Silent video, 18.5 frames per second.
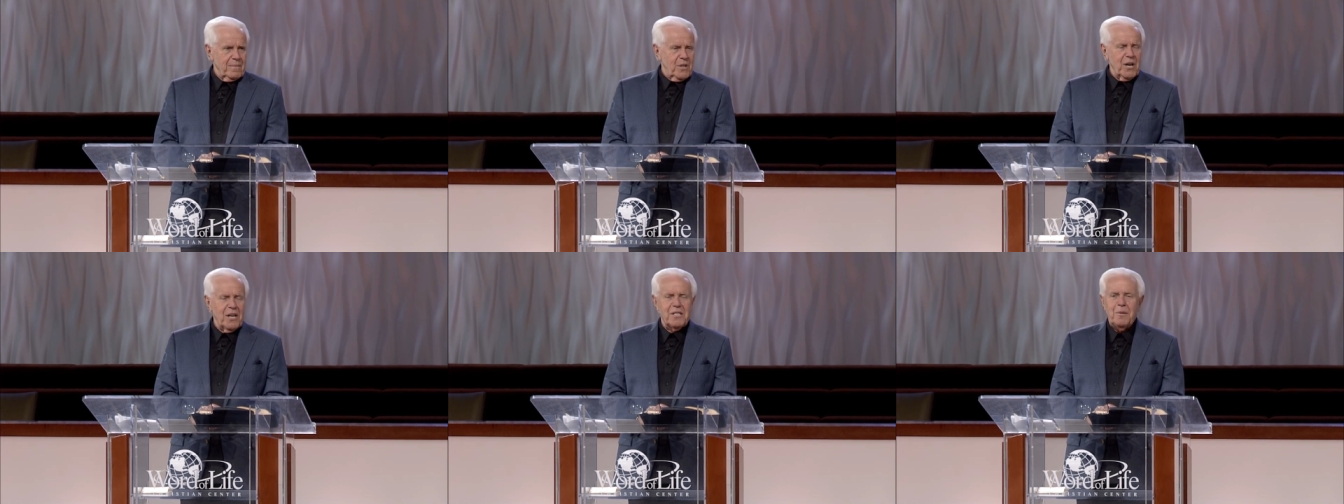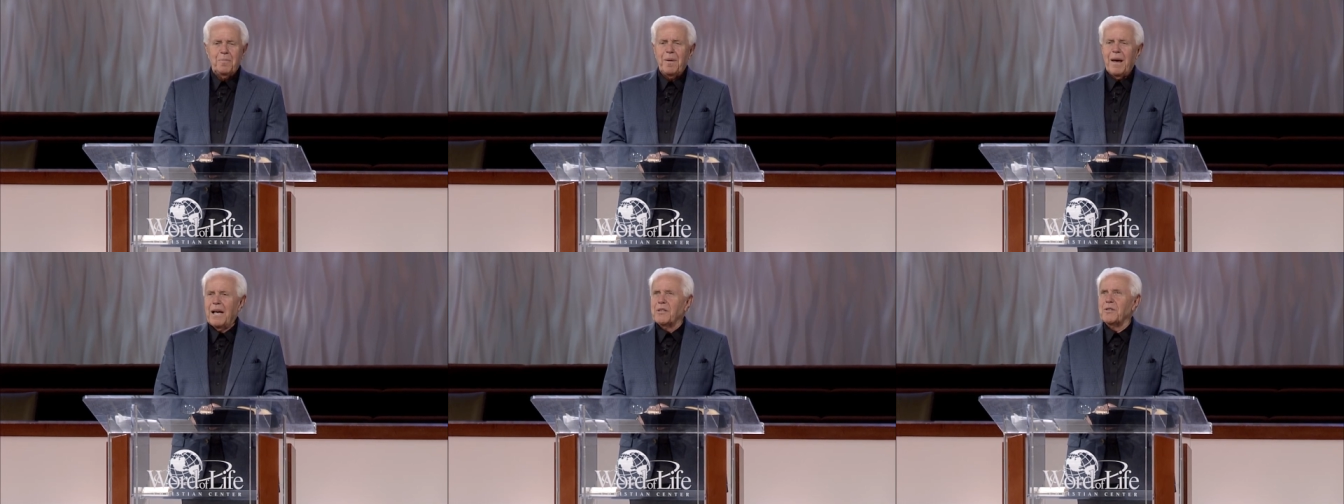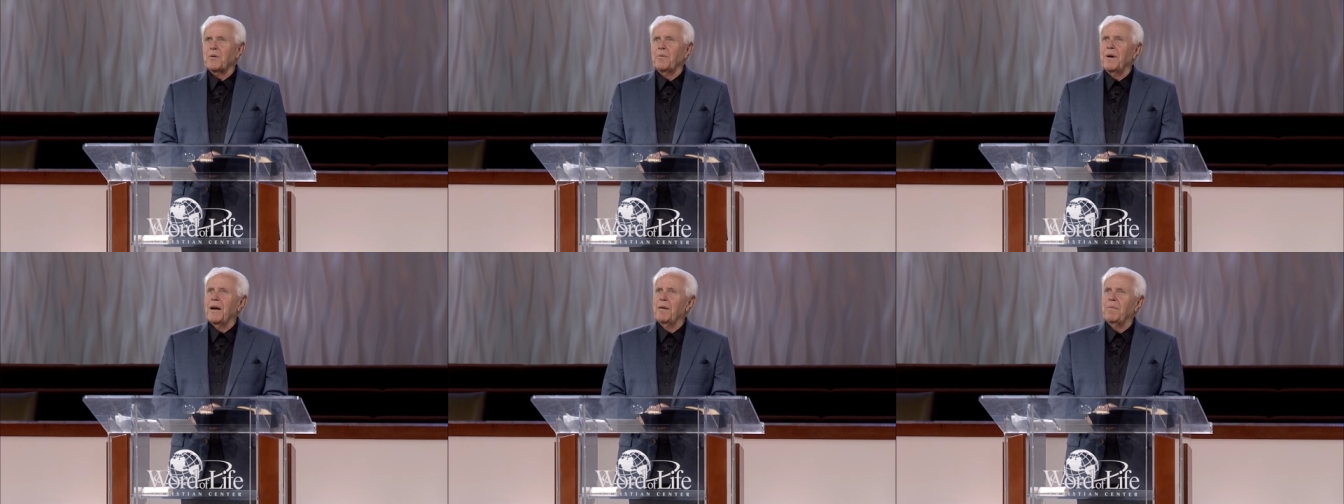Jesse passed
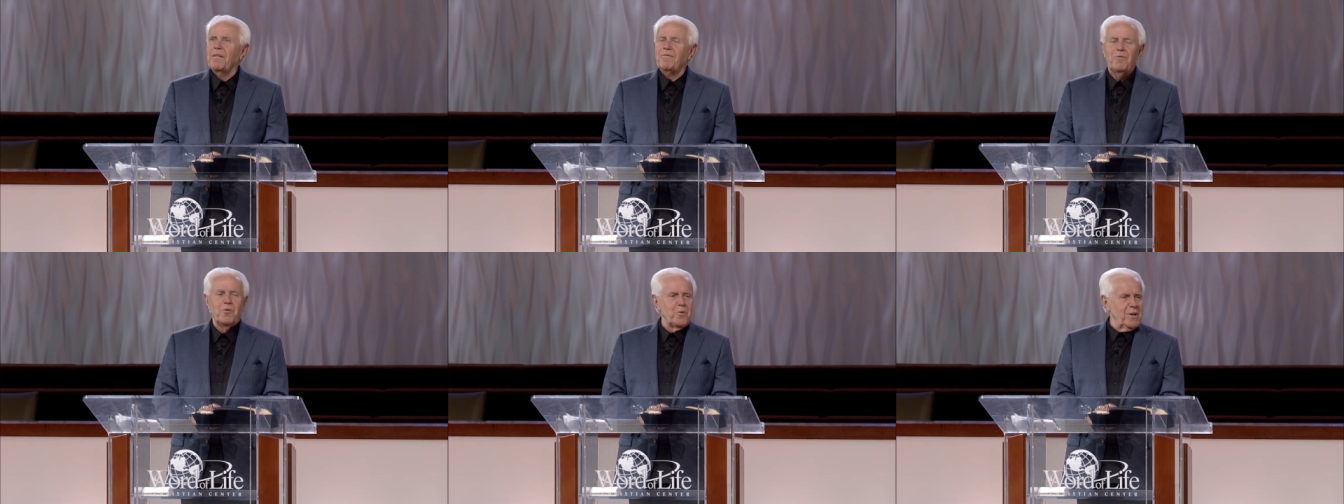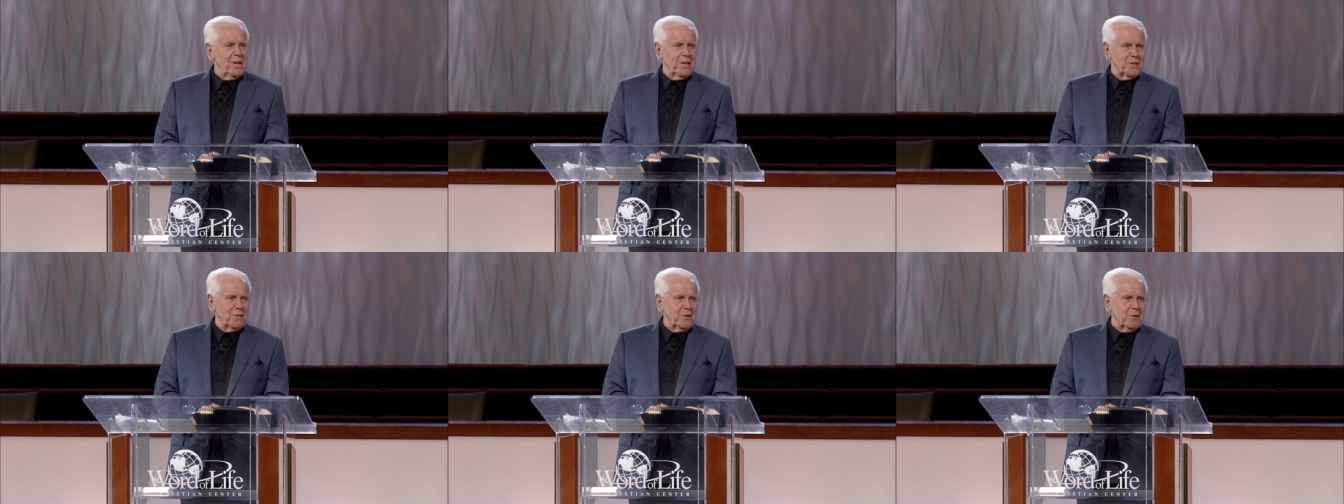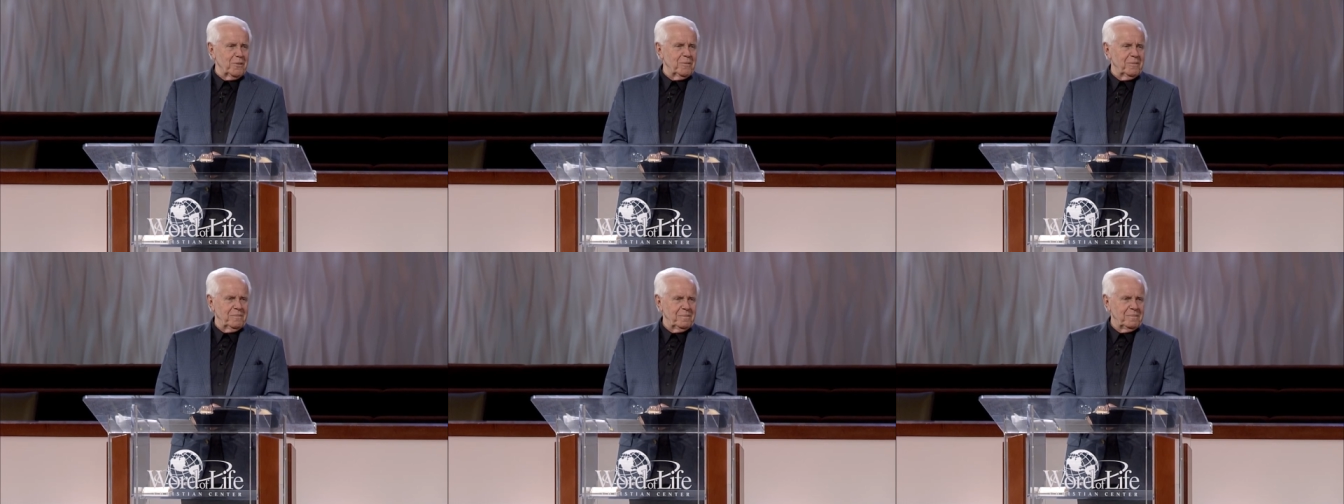away about four years ago.
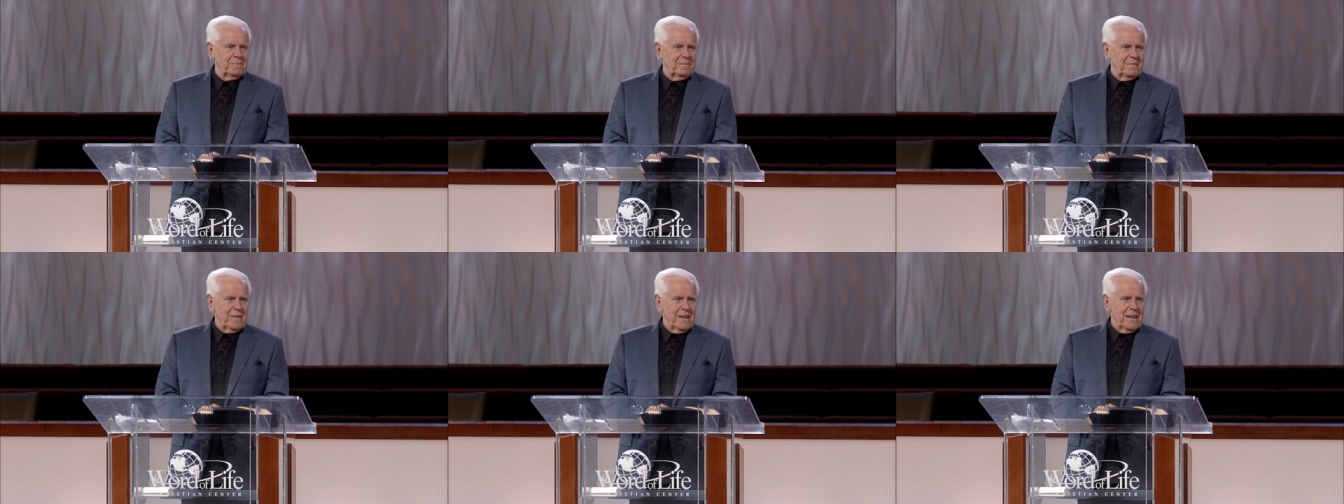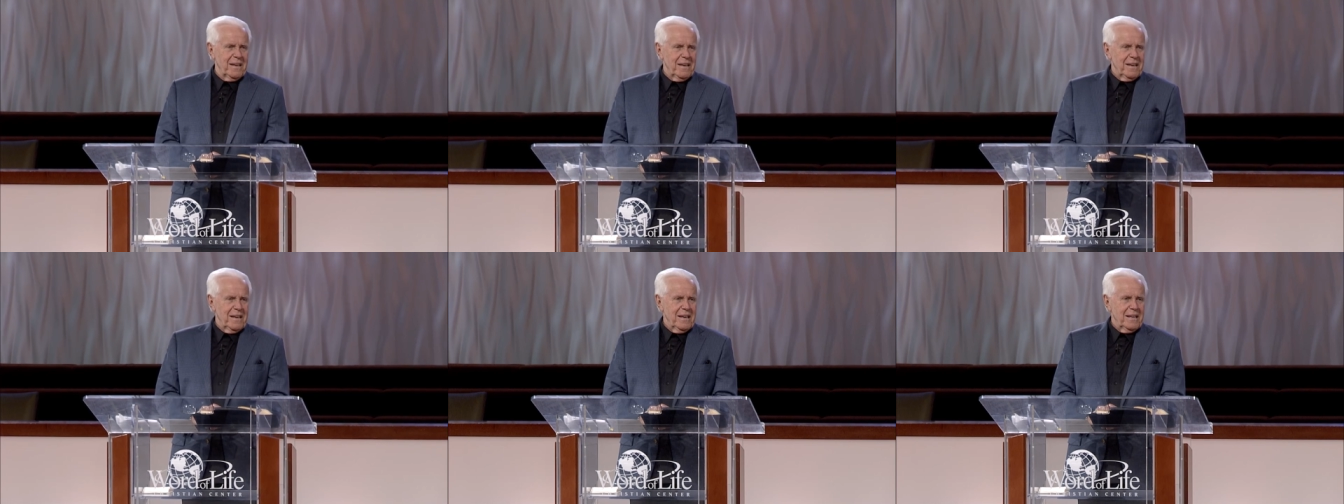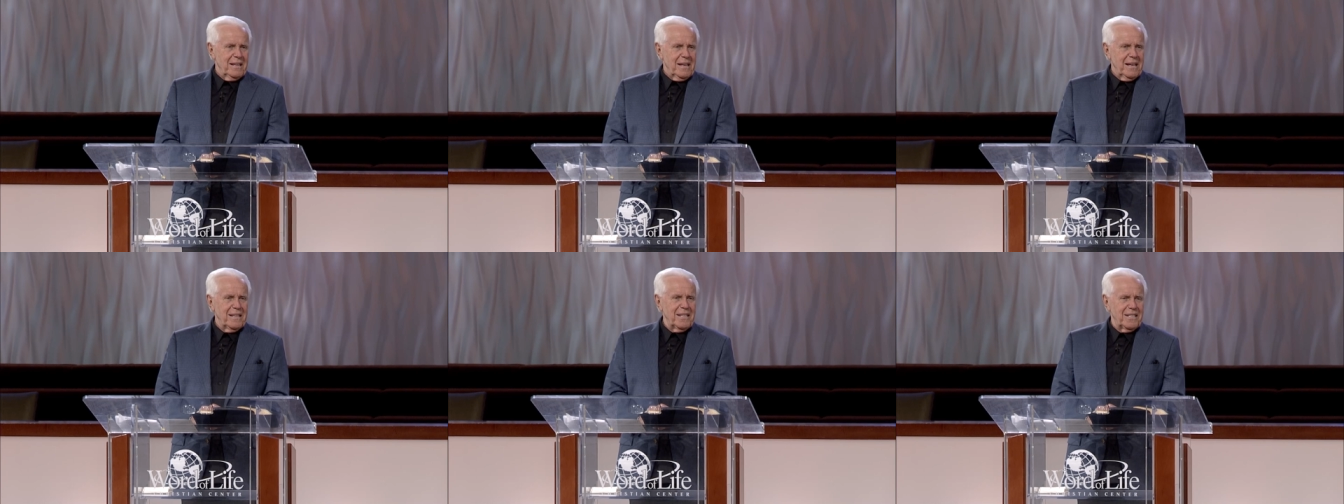
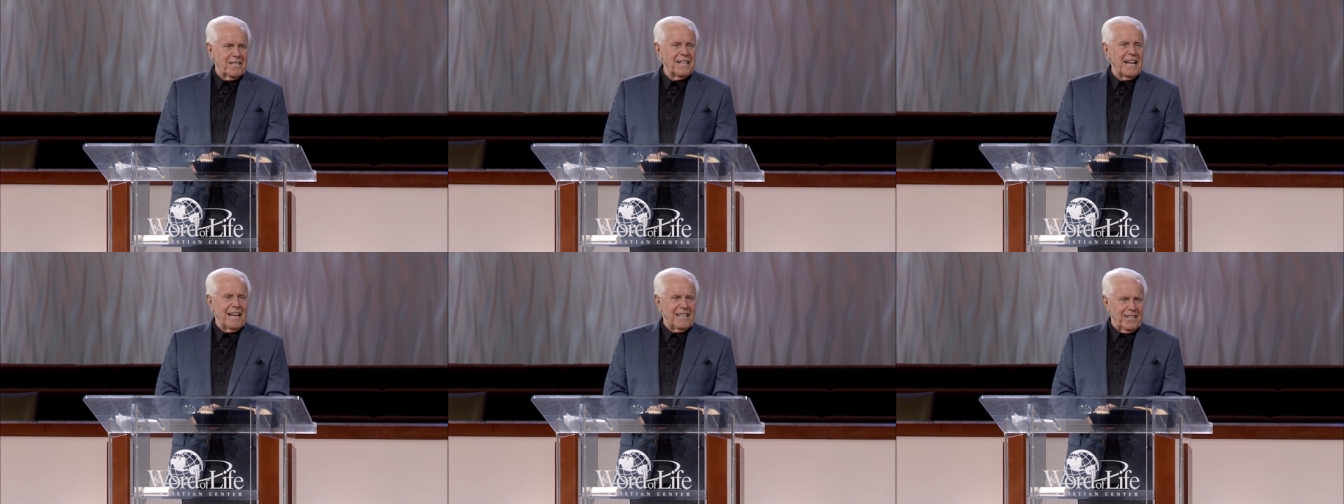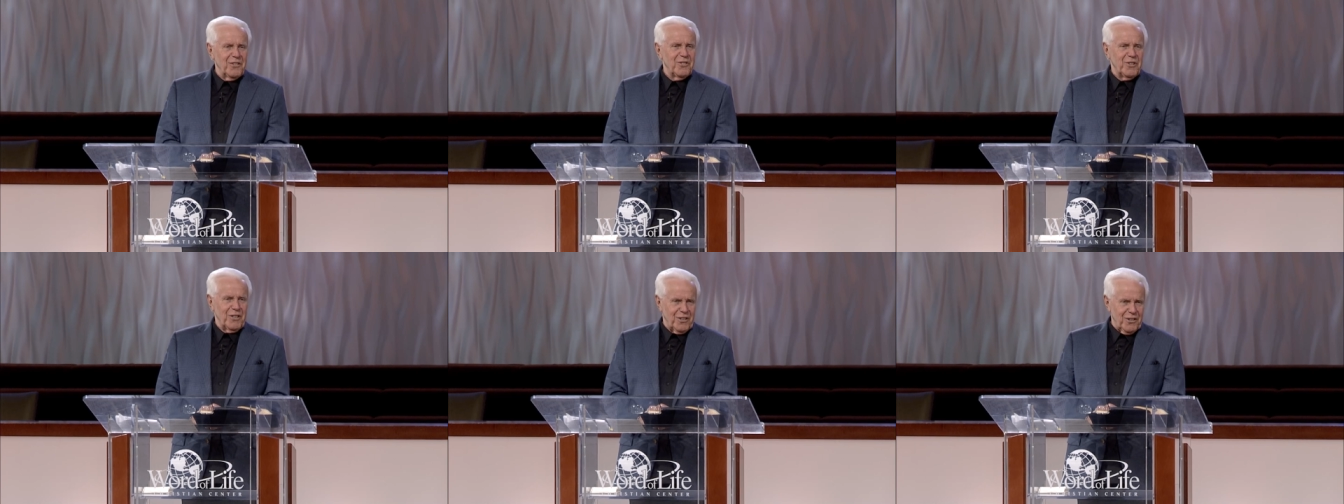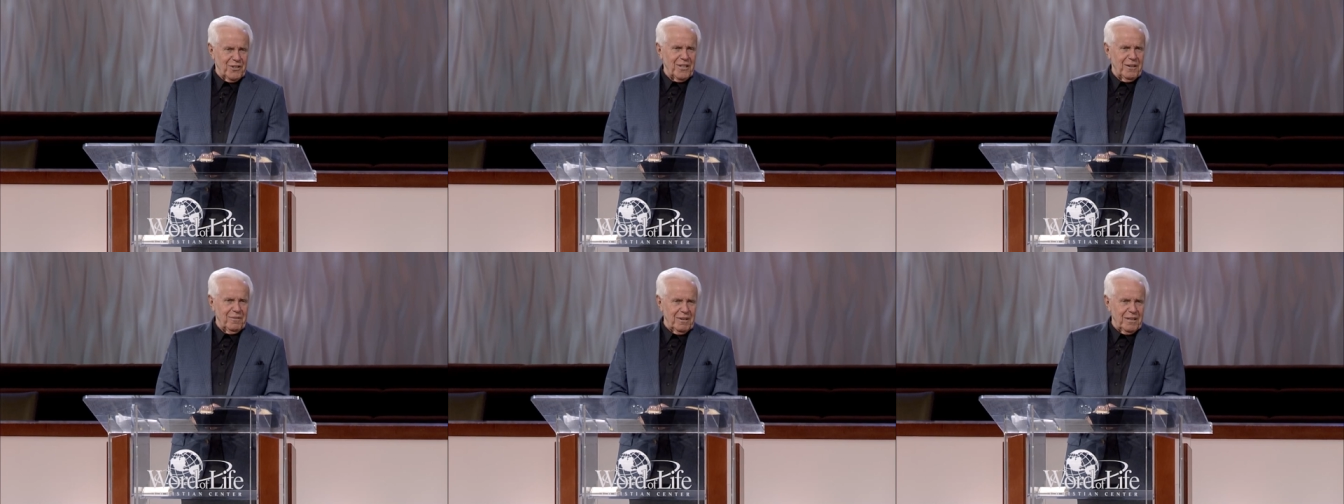Now, this is
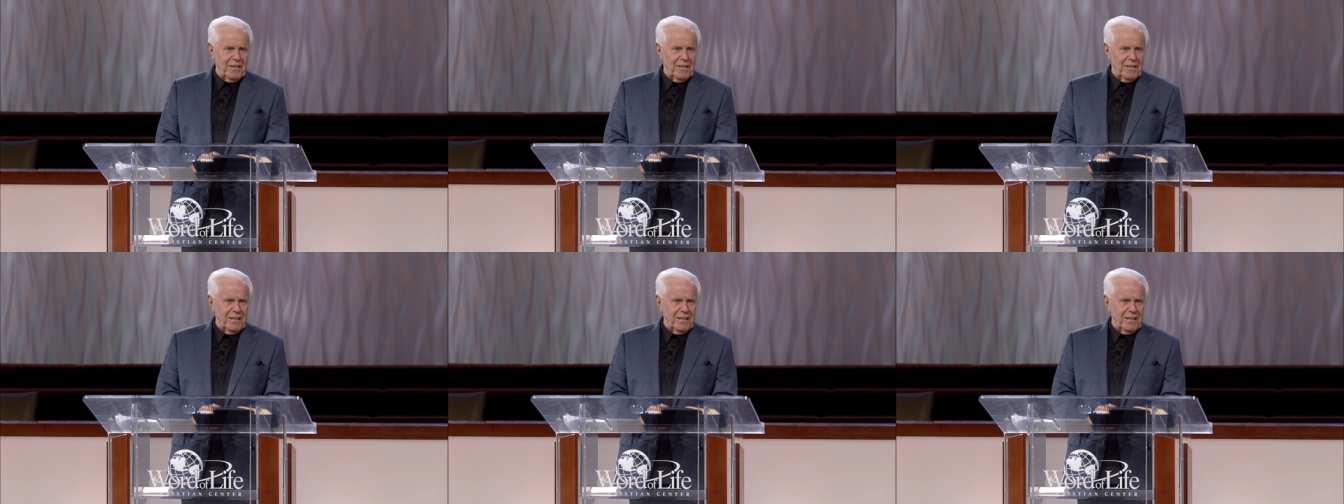1967.